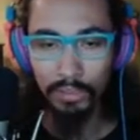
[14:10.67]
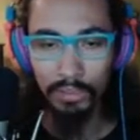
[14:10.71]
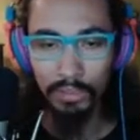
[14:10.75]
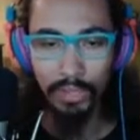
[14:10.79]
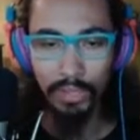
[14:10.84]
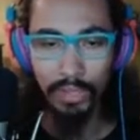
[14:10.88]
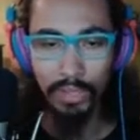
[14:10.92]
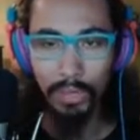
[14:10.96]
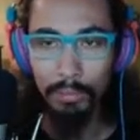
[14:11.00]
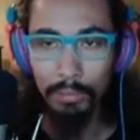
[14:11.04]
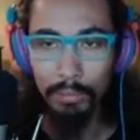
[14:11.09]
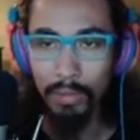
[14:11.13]
That
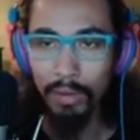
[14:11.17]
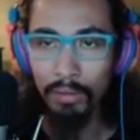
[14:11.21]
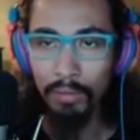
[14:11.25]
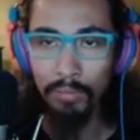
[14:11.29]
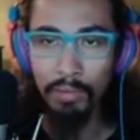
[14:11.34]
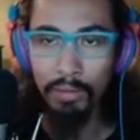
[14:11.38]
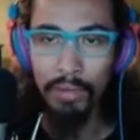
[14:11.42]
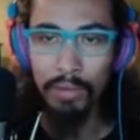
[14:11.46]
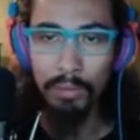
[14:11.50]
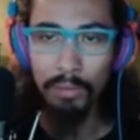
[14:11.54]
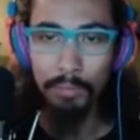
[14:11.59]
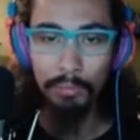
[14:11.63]
came out a
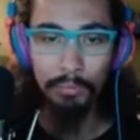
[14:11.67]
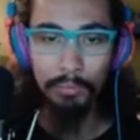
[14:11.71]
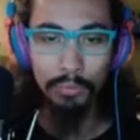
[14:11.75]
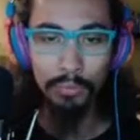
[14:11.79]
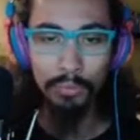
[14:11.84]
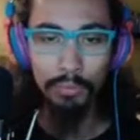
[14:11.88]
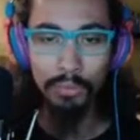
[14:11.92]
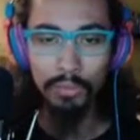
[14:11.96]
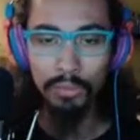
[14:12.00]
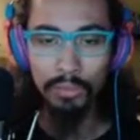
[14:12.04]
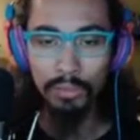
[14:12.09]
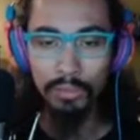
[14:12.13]
month
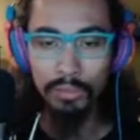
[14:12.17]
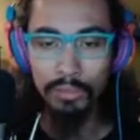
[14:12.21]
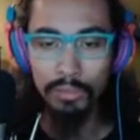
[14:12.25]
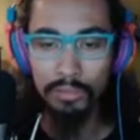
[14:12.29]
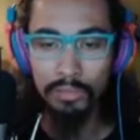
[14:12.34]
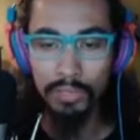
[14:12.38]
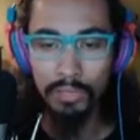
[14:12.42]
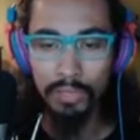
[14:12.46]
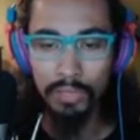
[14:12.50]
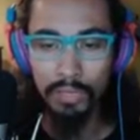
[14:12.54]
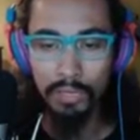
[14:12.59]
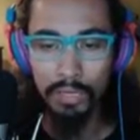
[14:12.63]
before
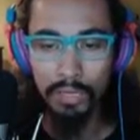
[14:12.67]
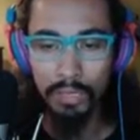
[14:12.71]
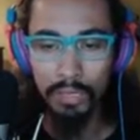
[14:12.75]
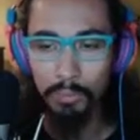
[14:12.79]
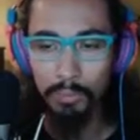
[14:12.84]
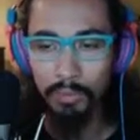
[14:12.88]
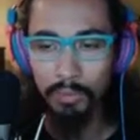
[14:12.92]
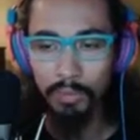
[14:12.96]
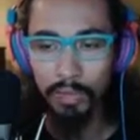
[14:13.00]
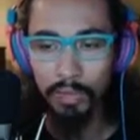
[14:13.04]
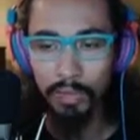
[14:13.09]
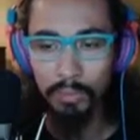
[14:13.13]
GTA
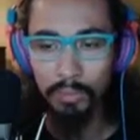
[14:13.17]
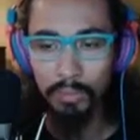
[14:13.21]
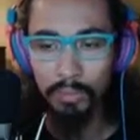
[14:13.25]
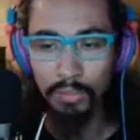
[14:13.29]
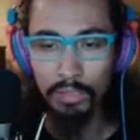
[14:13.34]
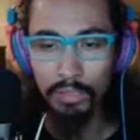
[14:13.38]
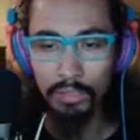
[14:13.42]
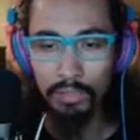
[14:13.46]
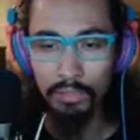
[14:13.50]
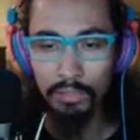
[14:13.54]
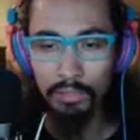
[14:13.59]
Spec, I believe.